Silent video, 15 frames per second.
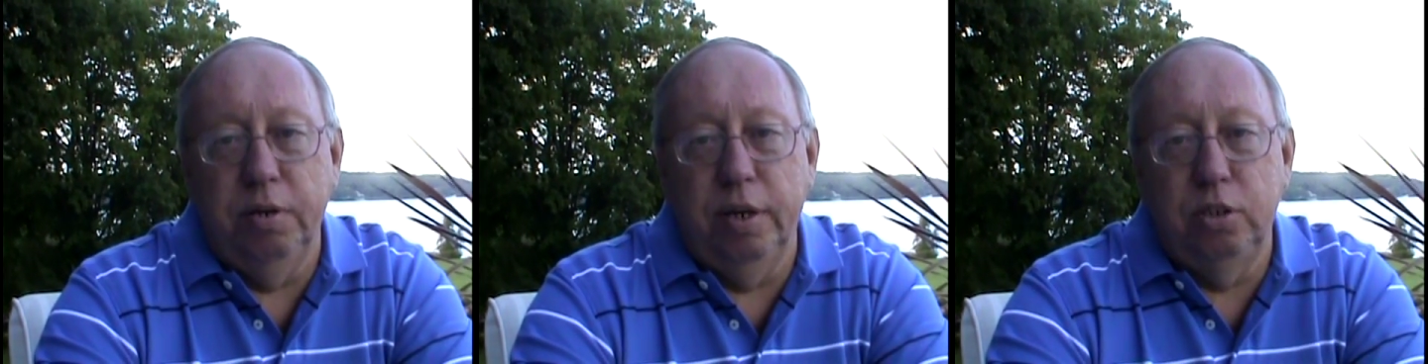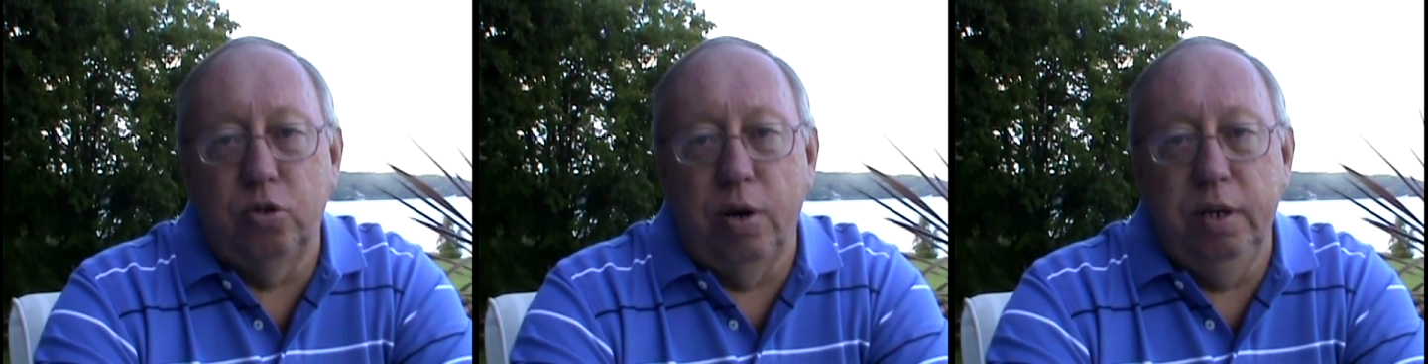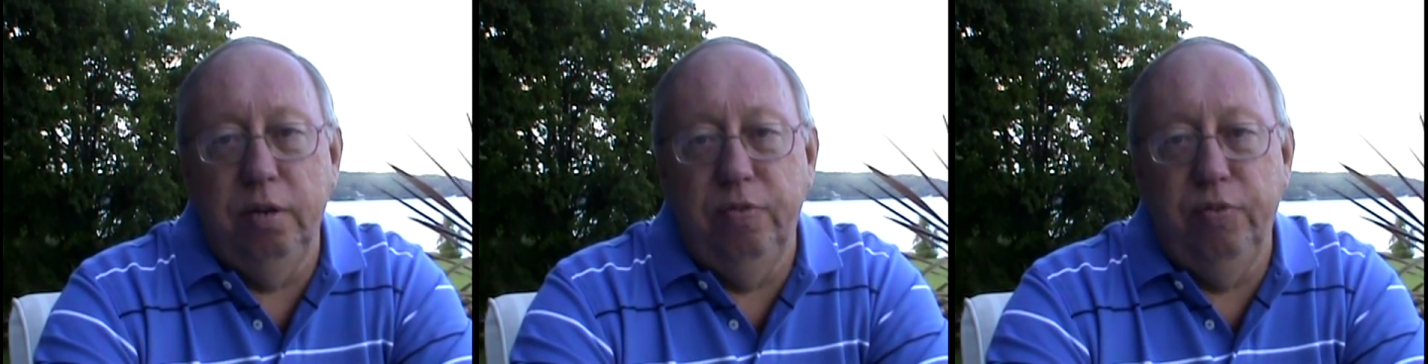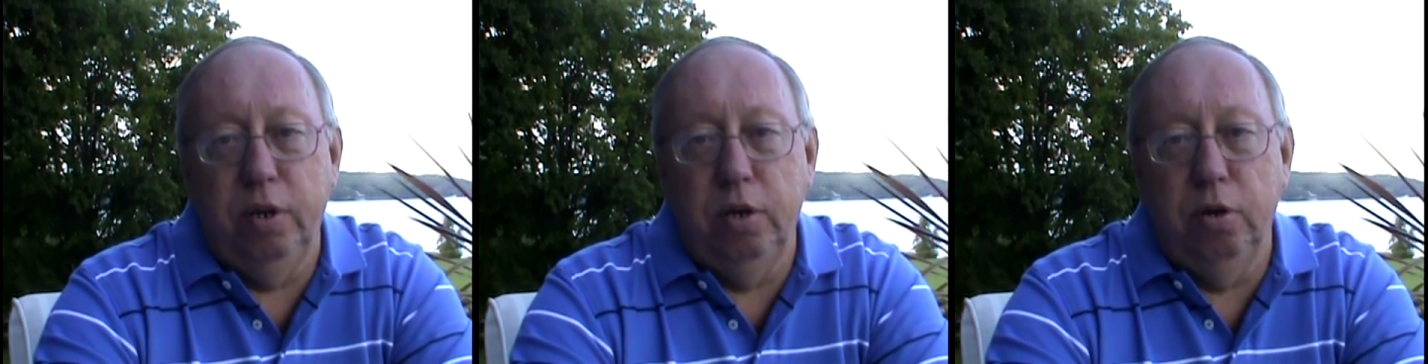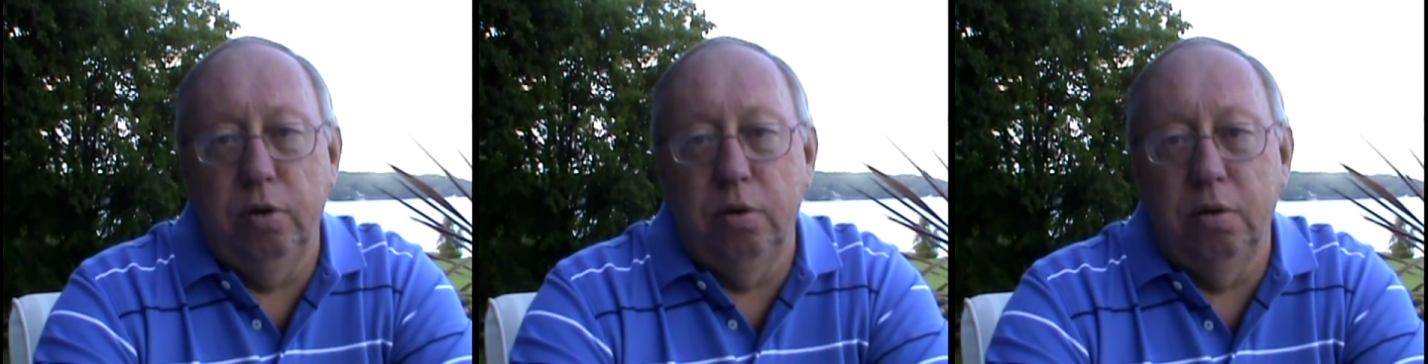and I tried to
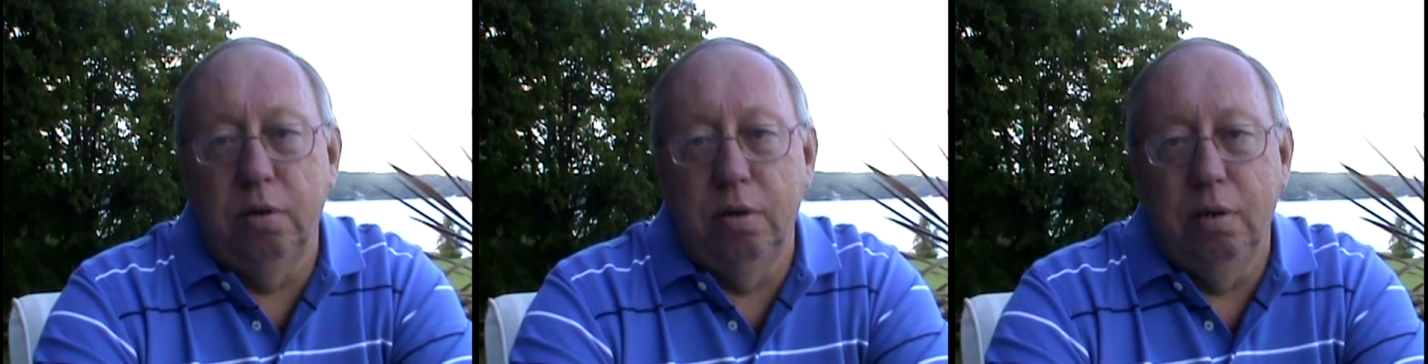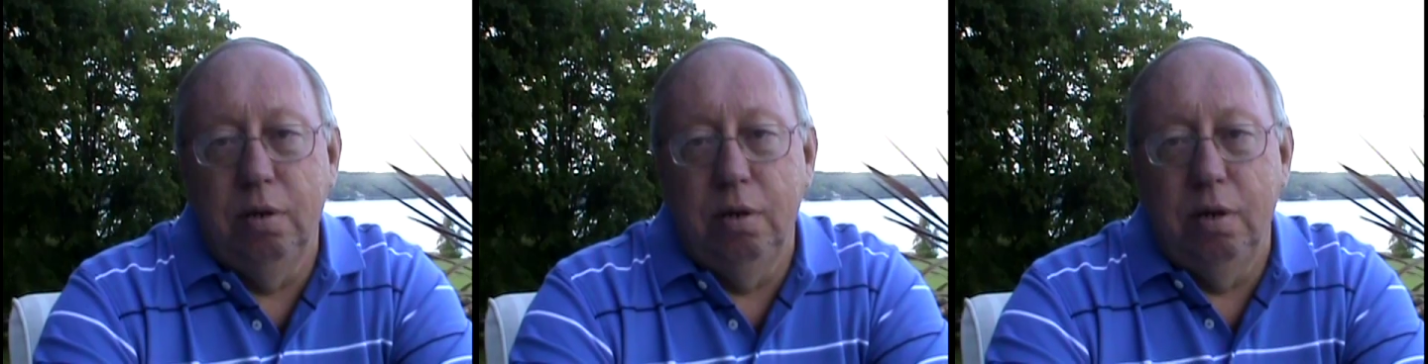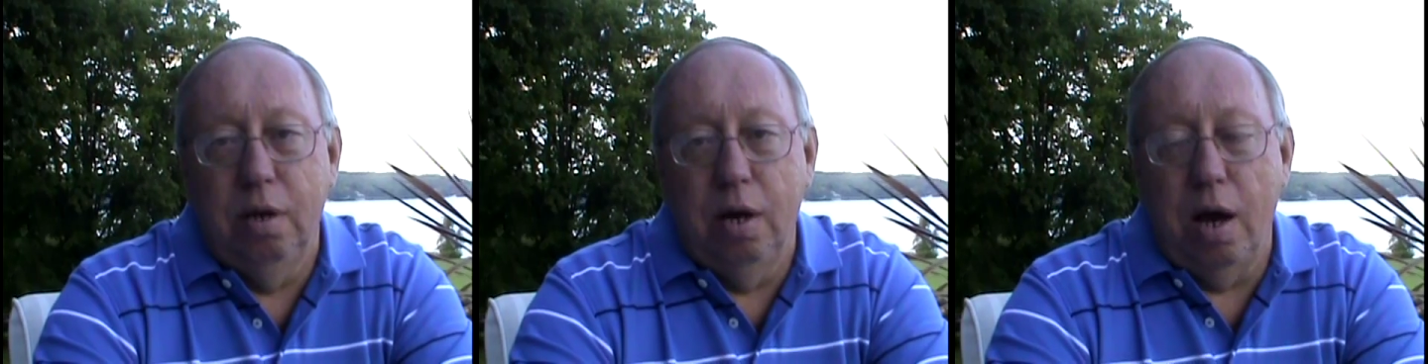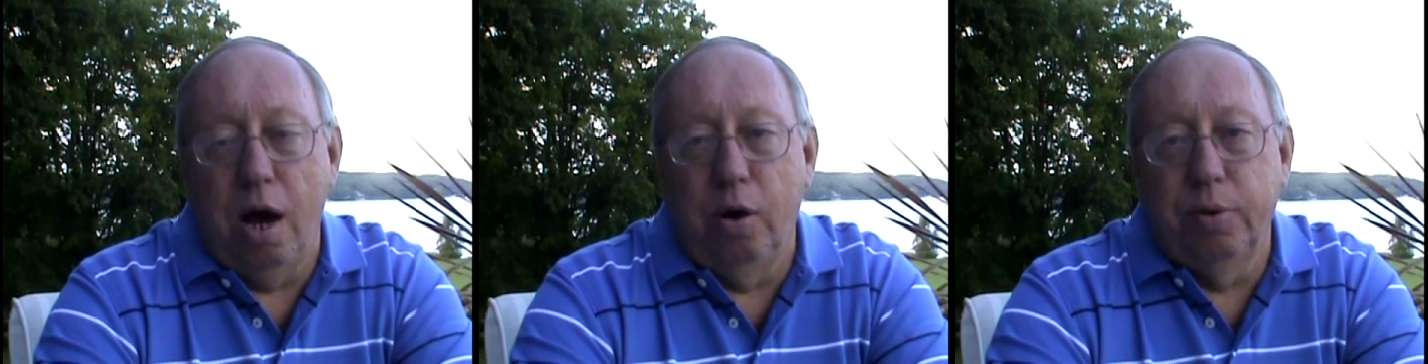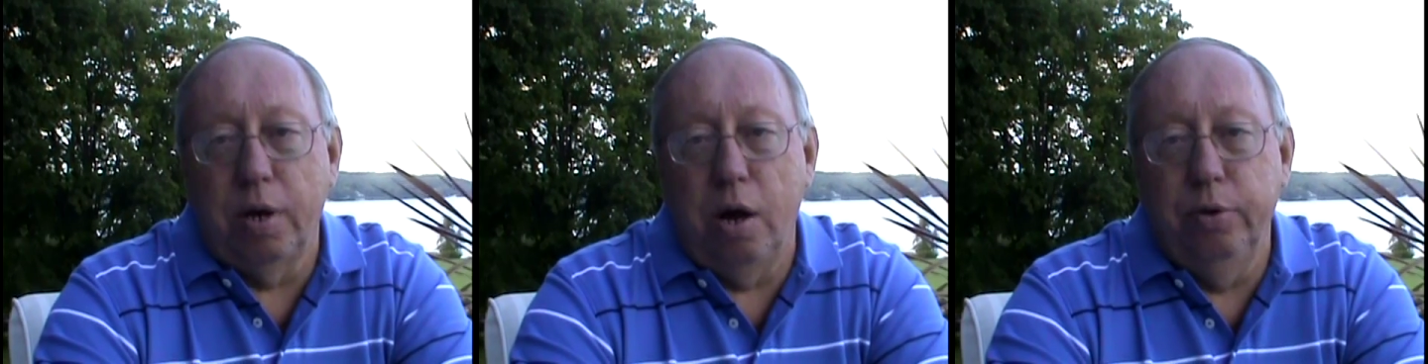figure
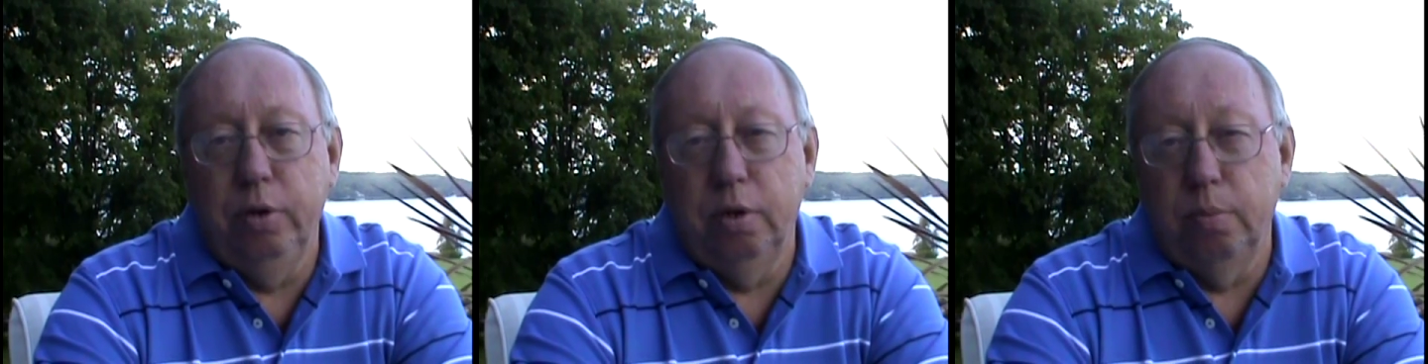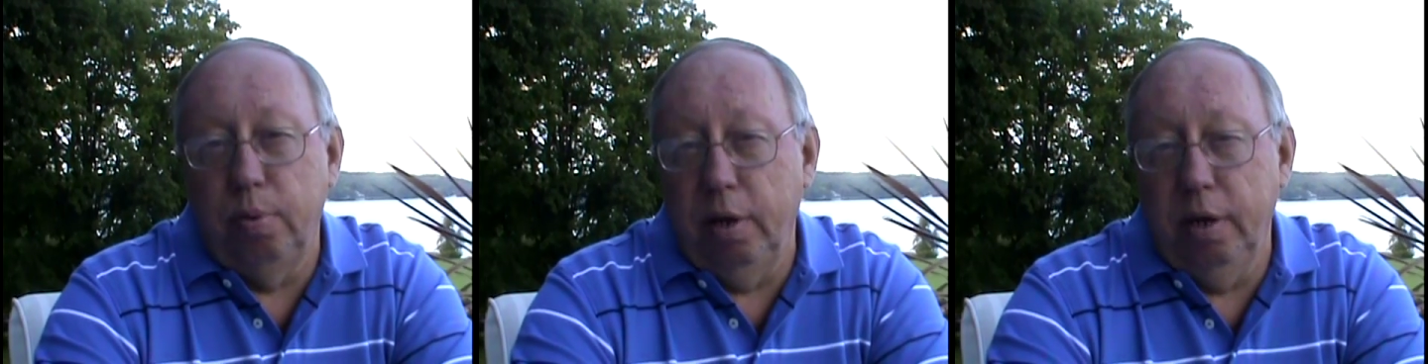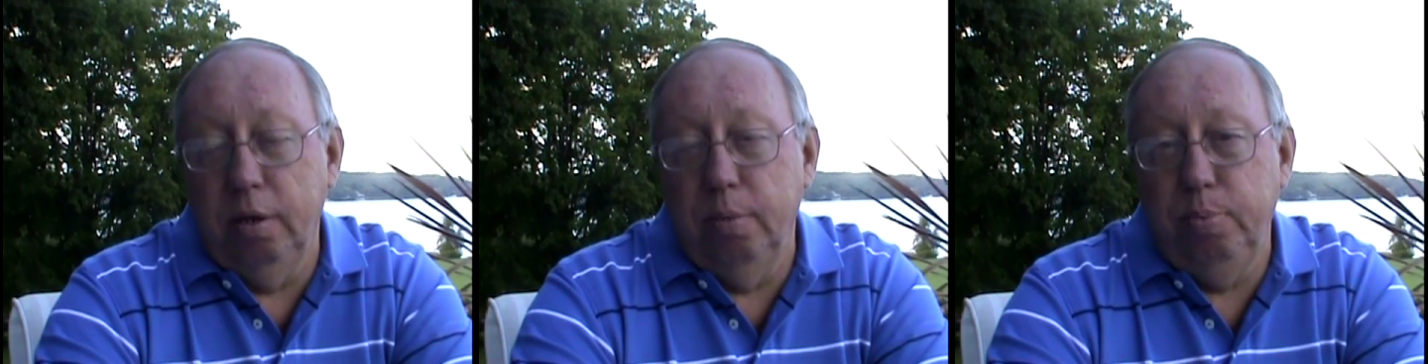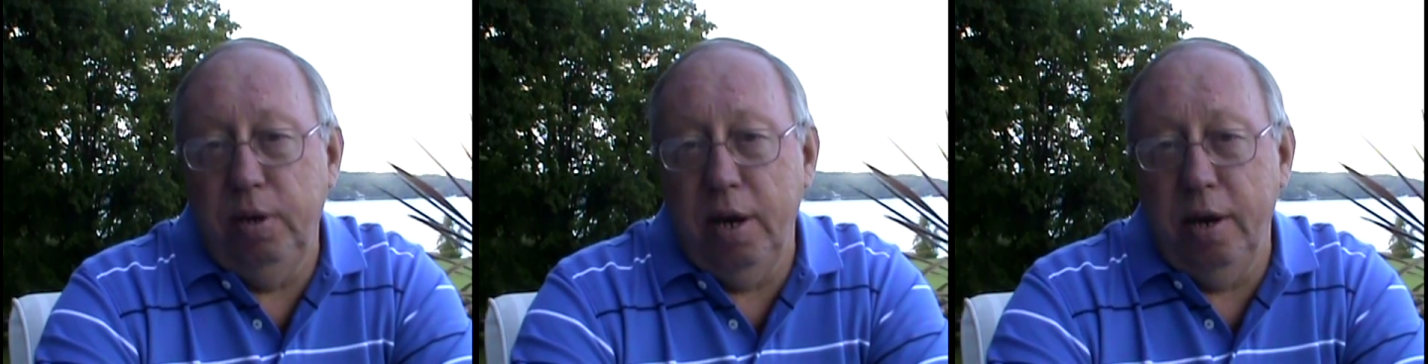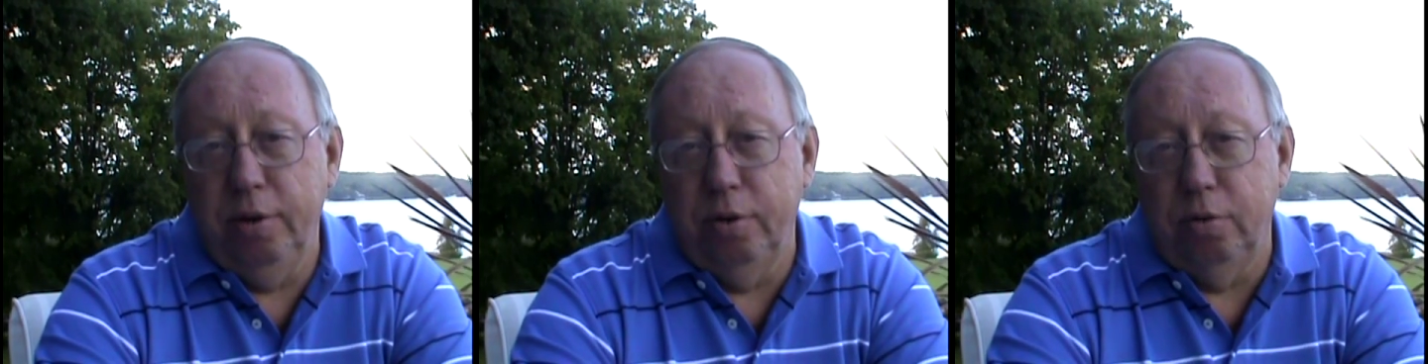out how you could play the
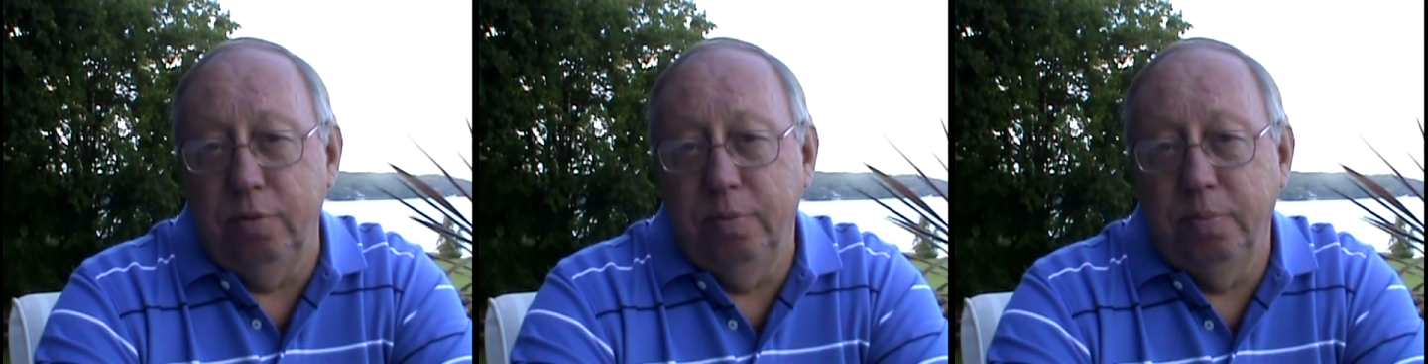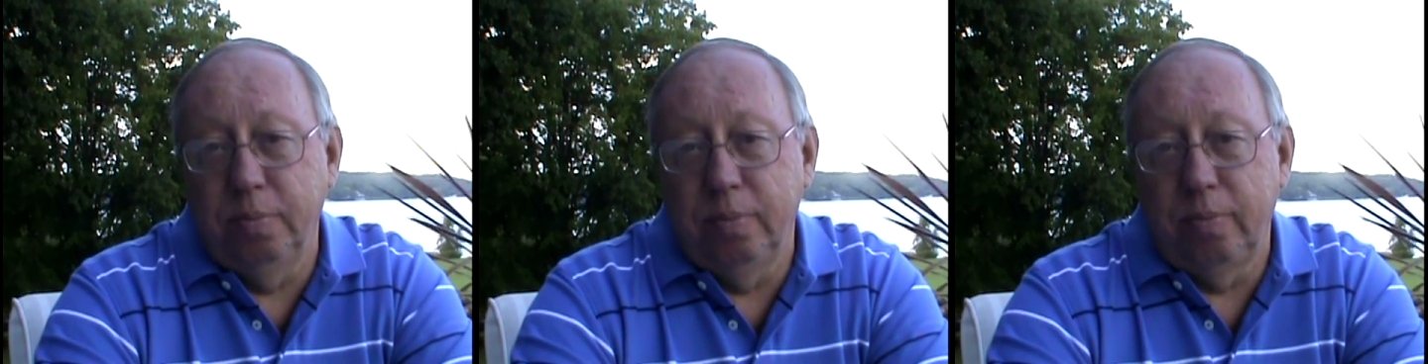piano.